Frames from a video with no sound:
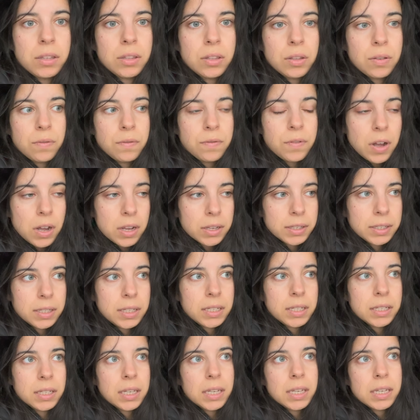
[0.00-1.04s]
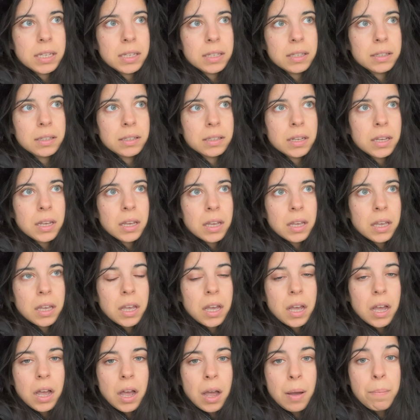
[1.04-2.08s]
the fasting is
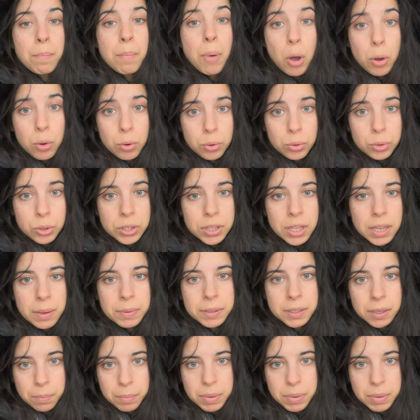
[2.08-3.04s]
a mode that some